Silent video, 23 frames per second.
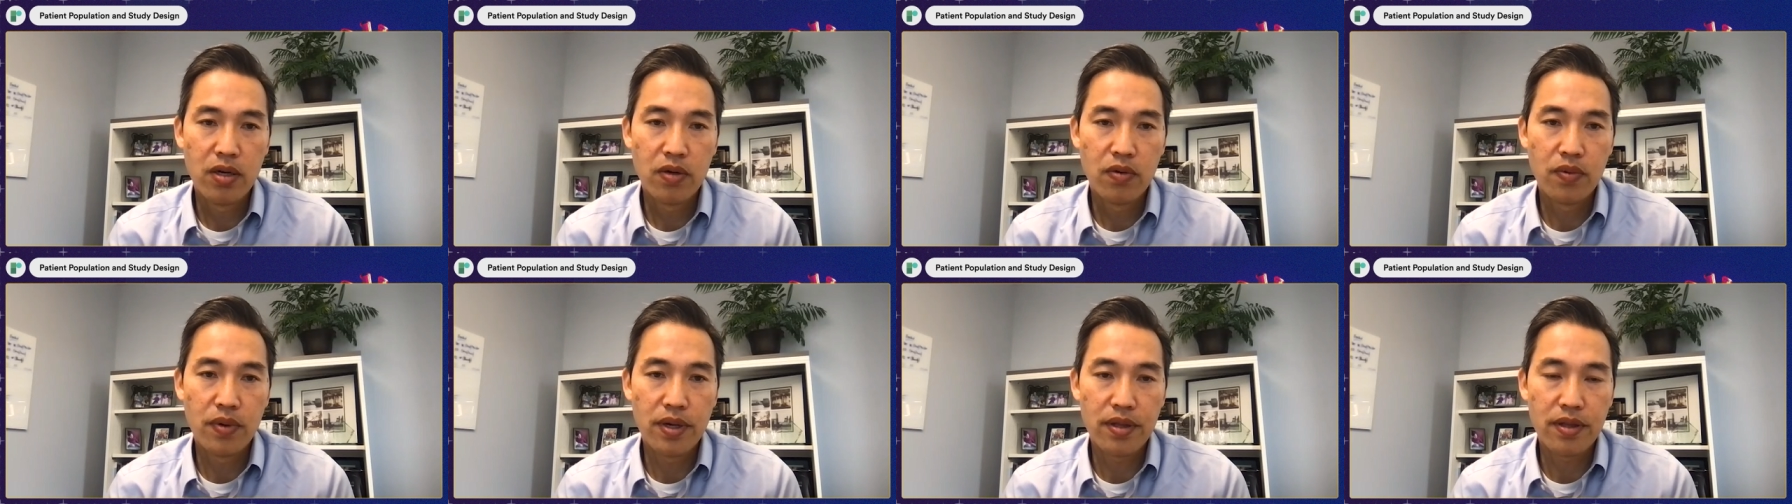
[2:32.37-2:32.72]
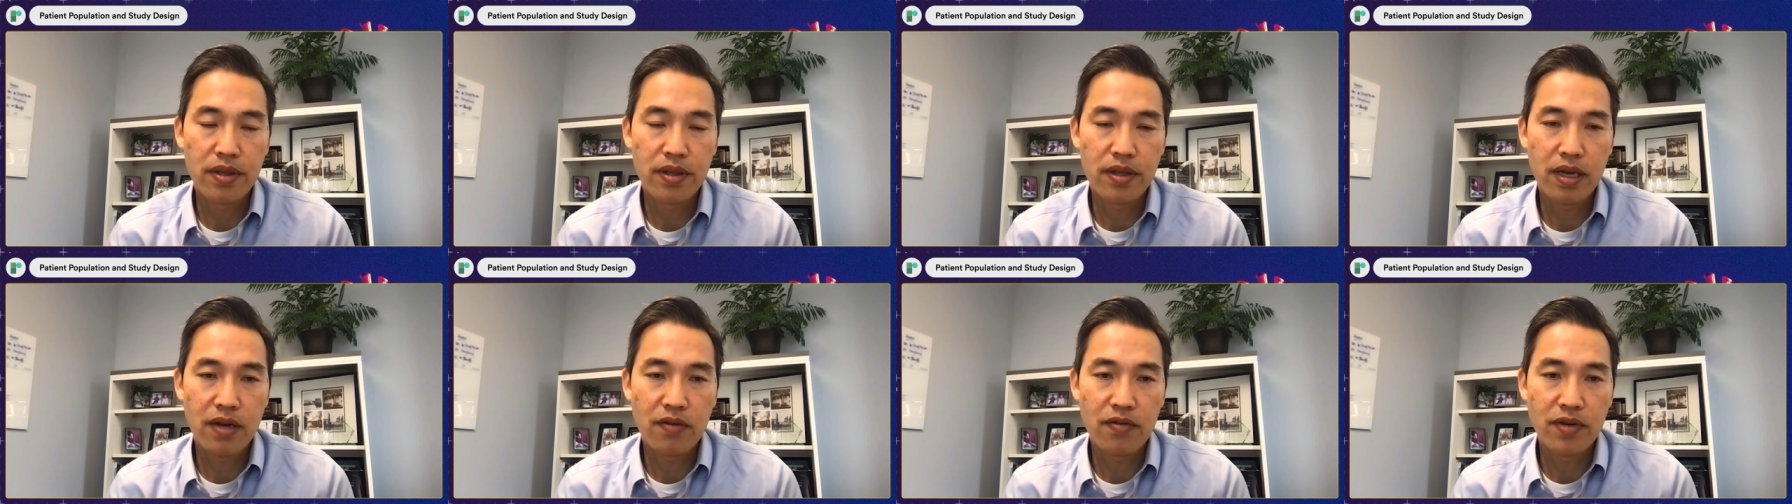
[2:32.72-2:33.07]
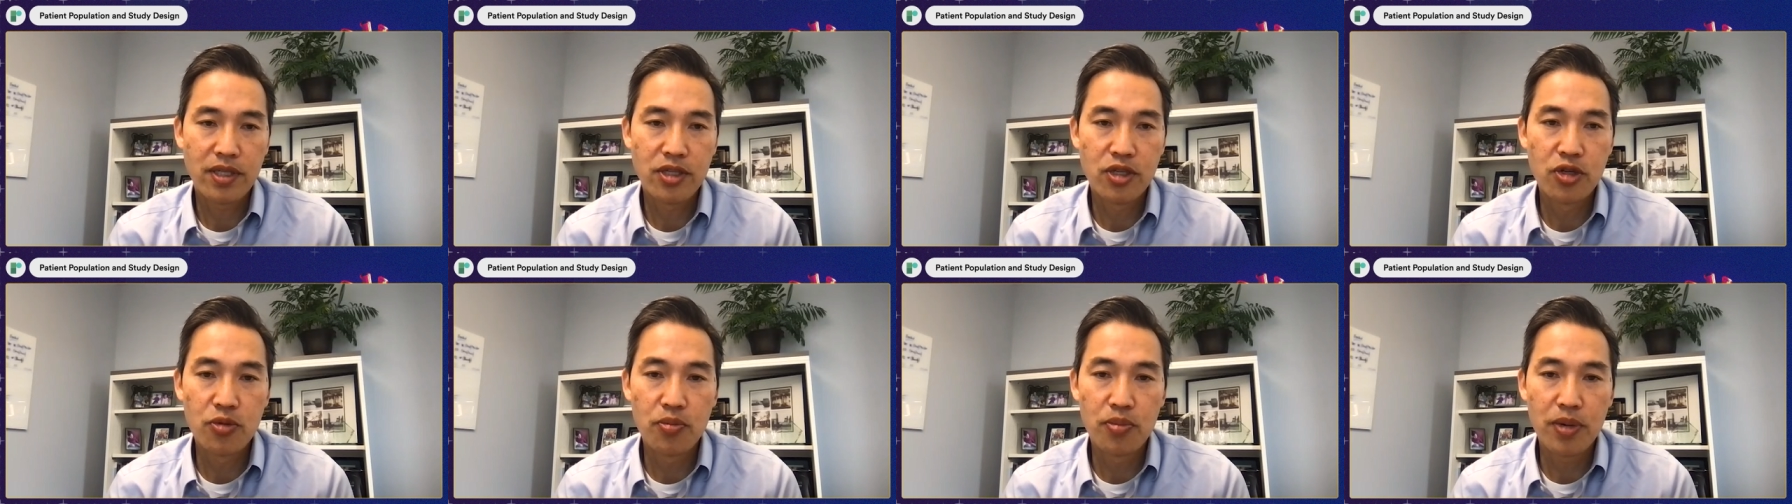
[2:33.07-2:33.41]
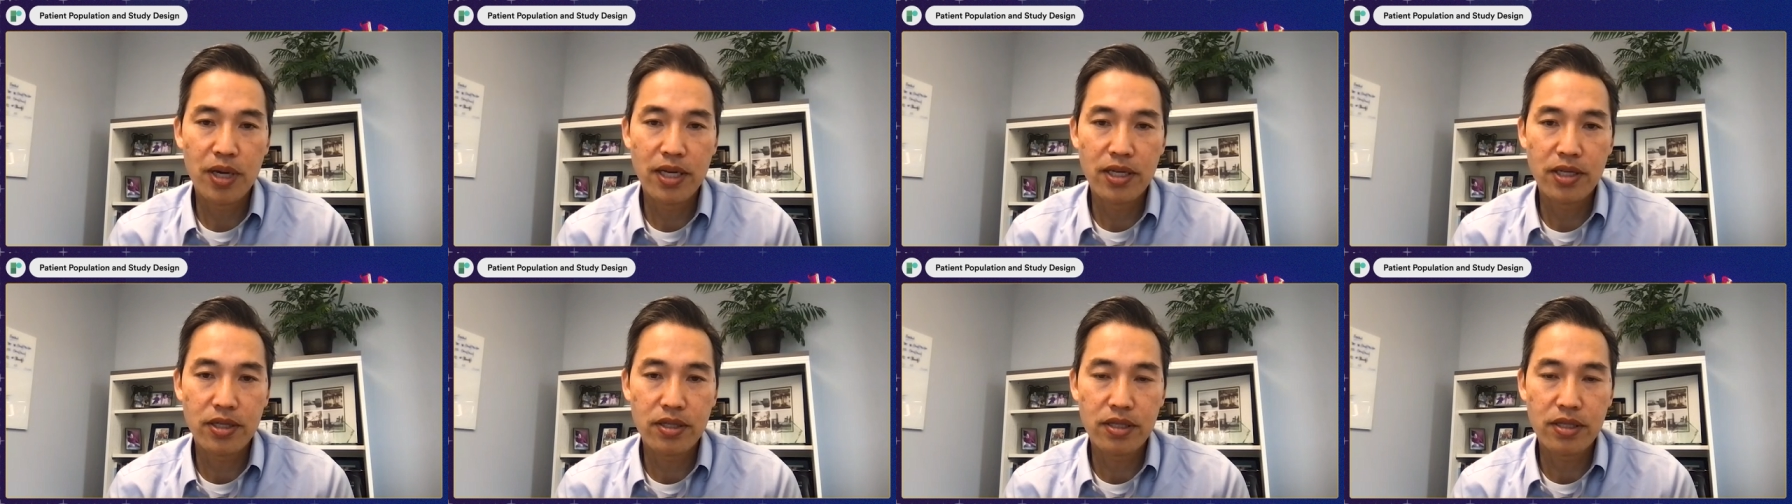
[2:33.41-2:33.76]
with every two
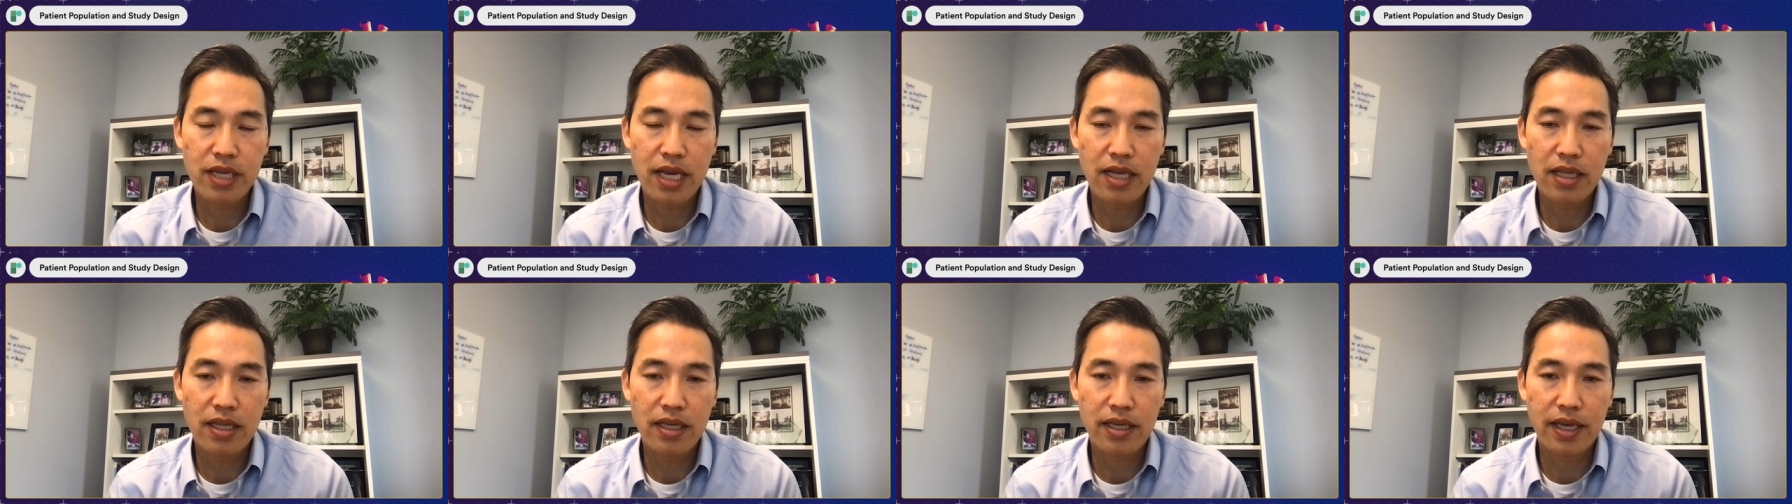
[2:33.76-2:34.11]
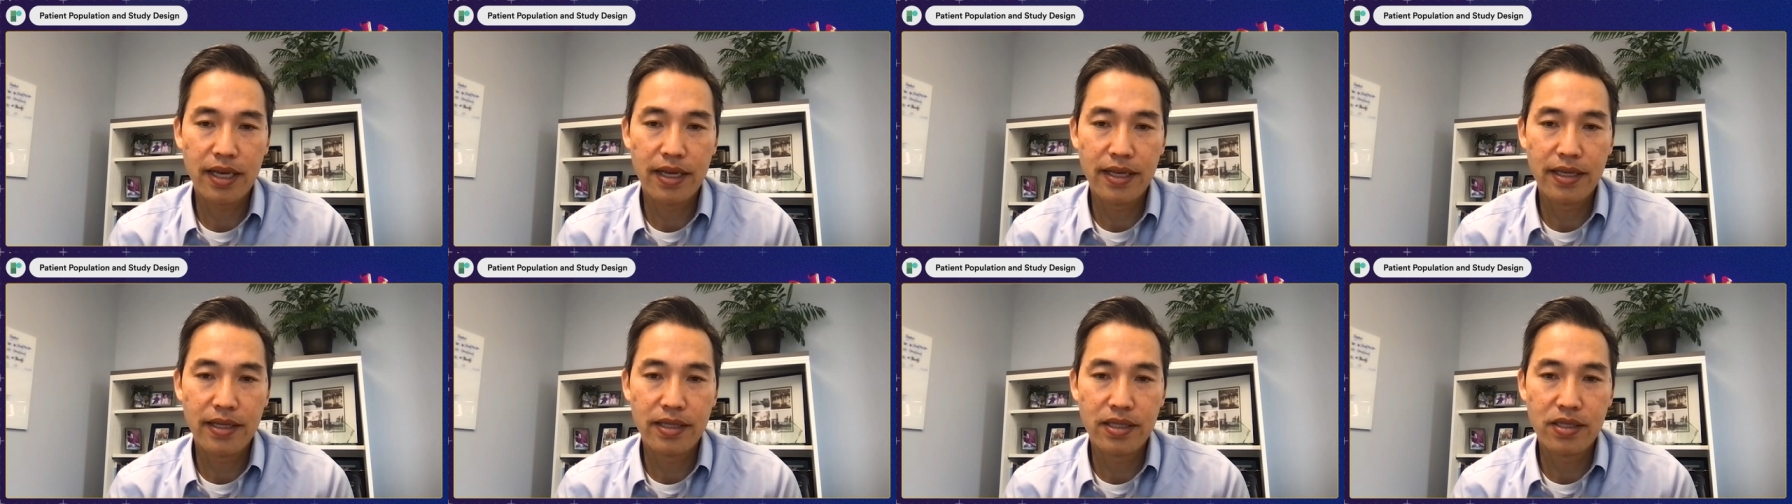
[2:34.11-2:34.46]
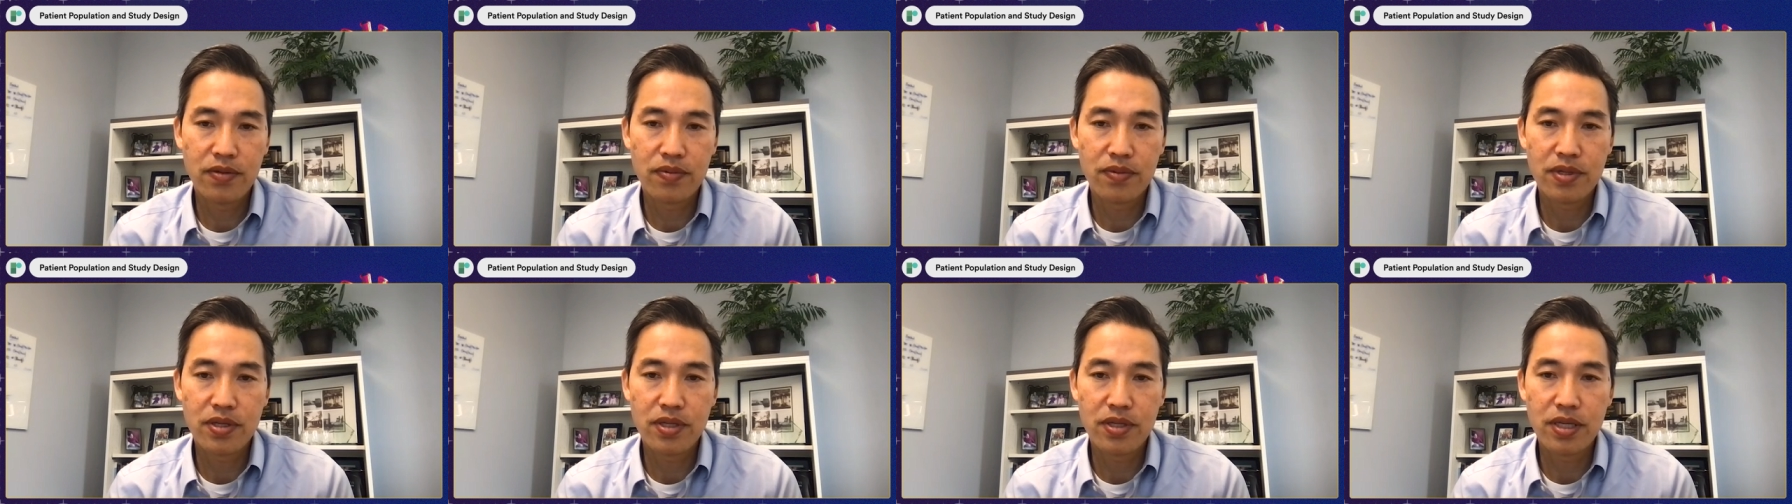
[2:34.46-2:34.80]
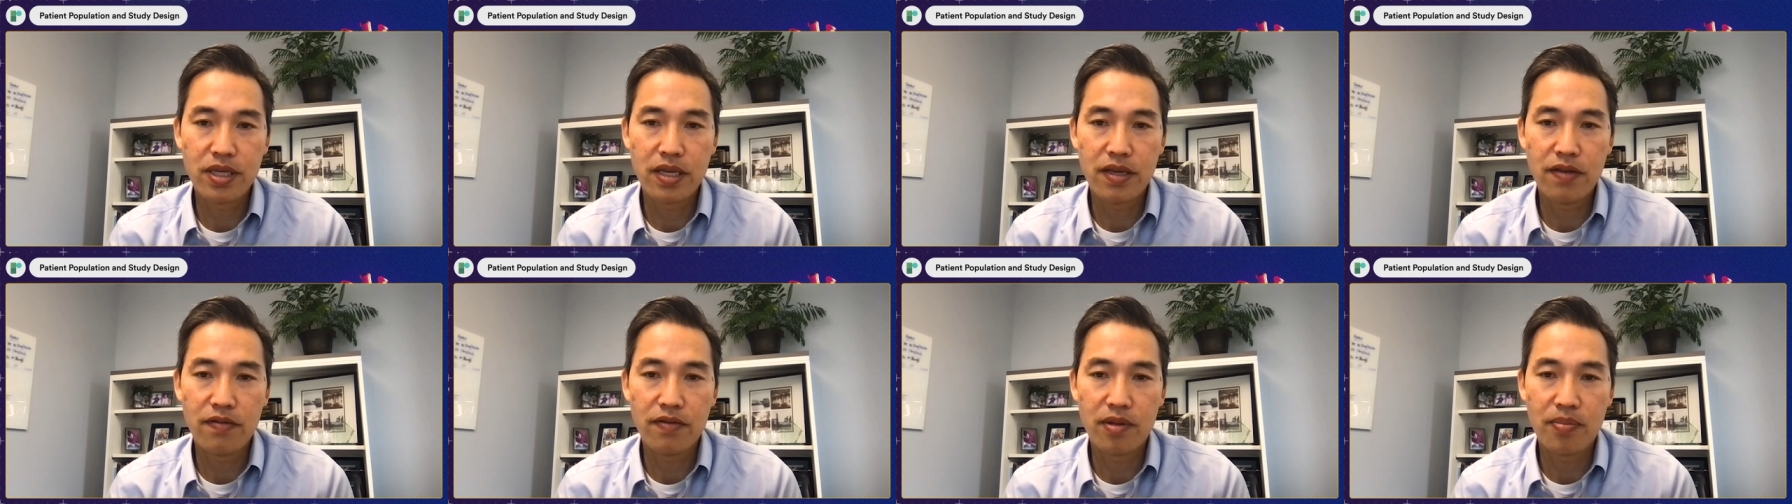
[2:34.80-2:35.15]
patients allocated to
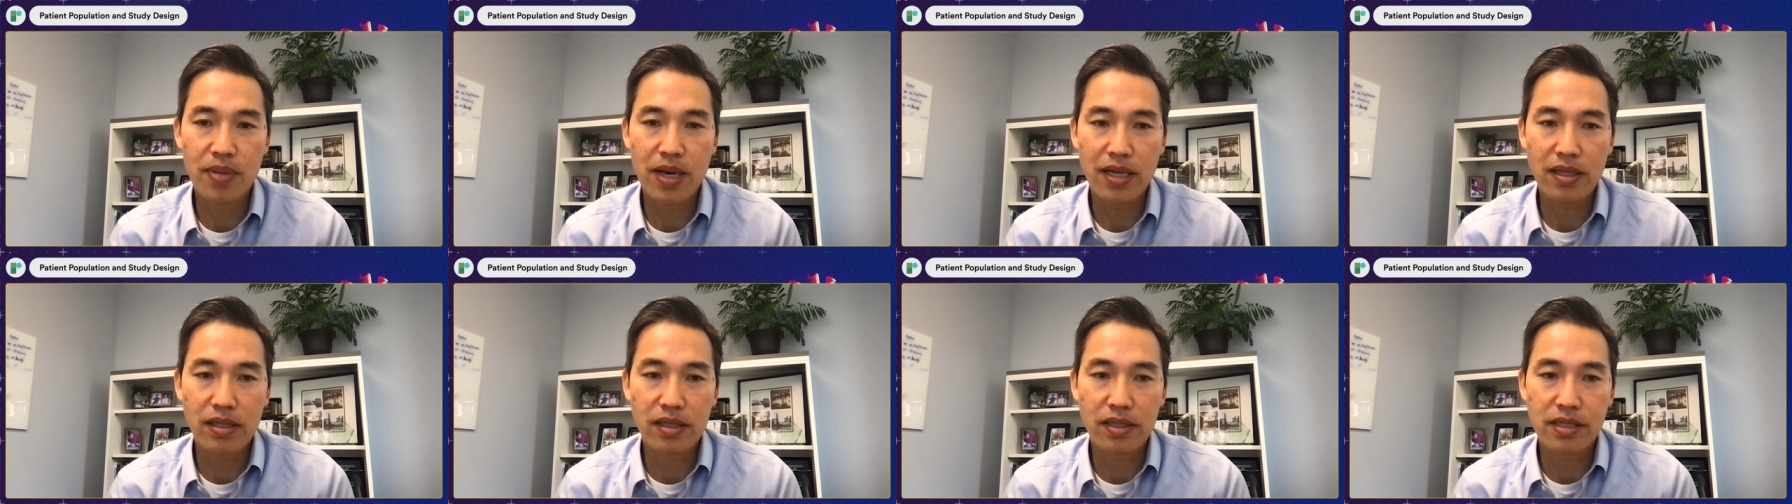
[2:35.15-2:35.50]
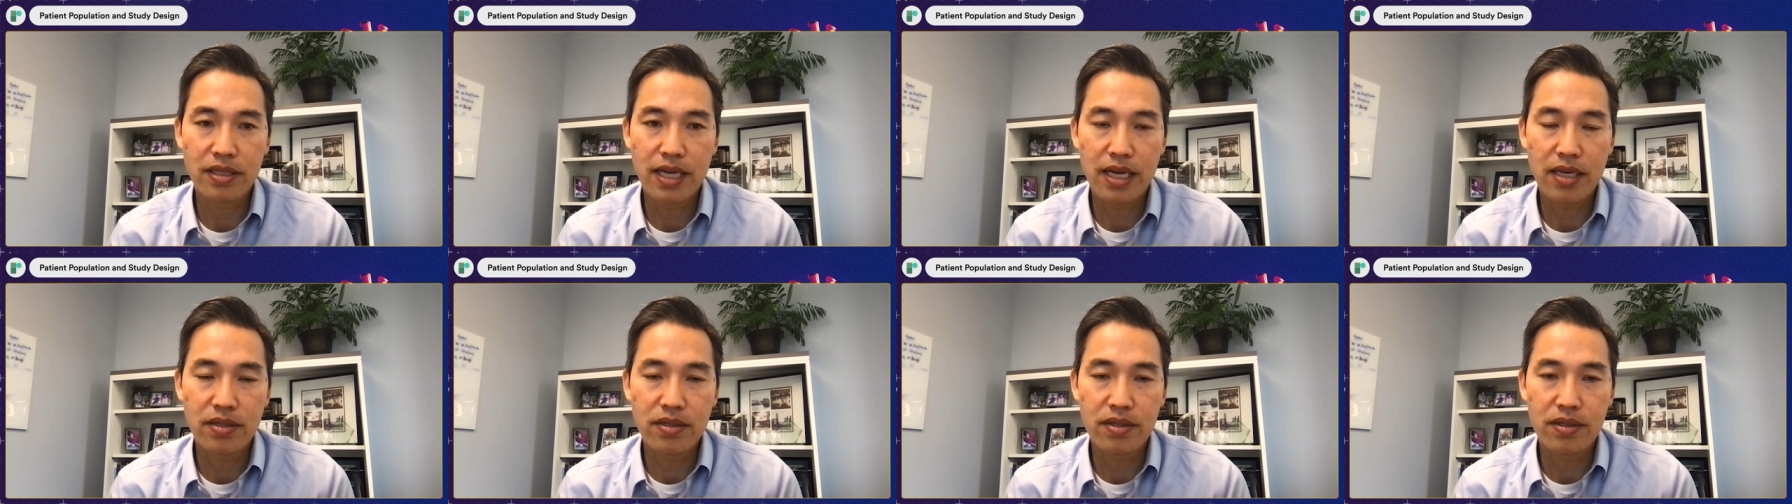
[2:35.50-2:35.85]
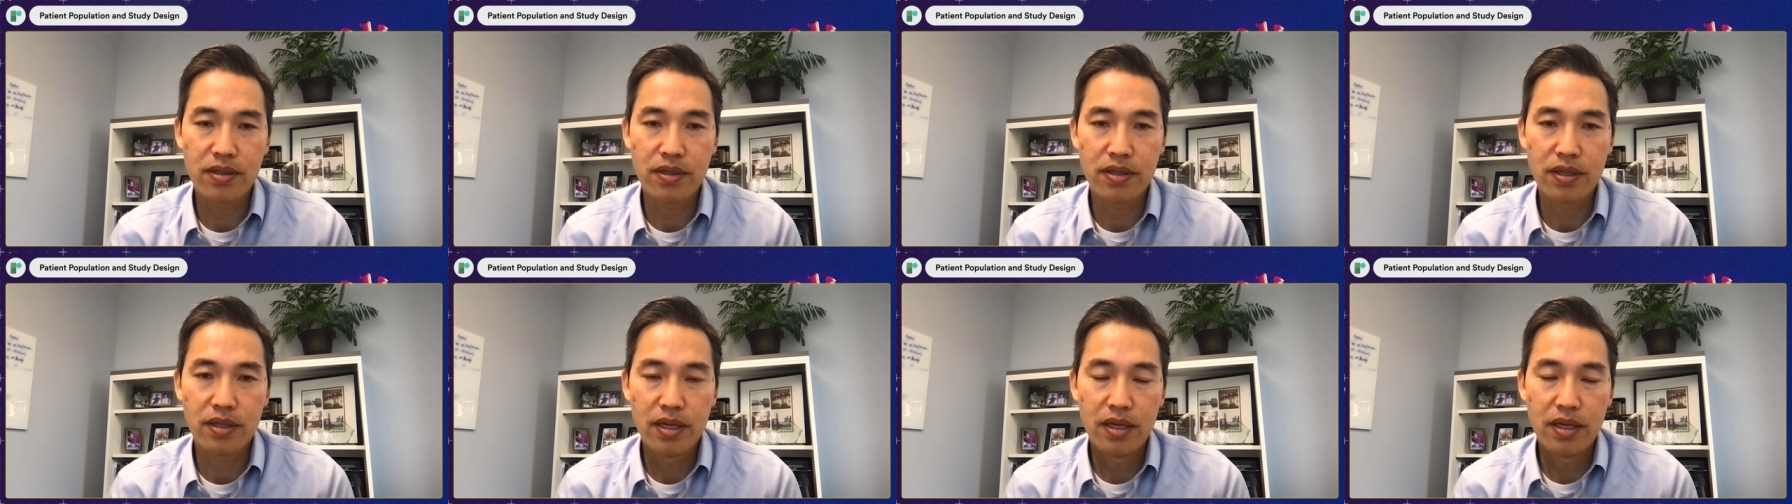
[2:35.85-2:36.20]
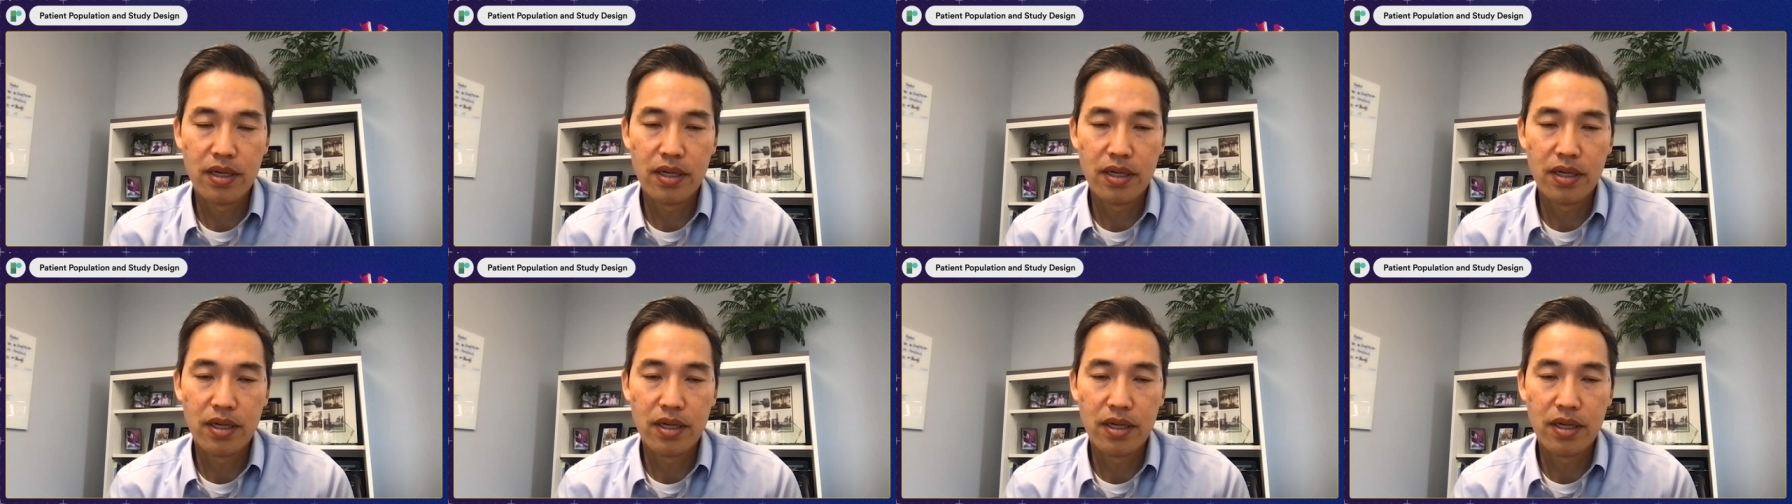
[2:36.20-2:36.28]
receive the paclitaxel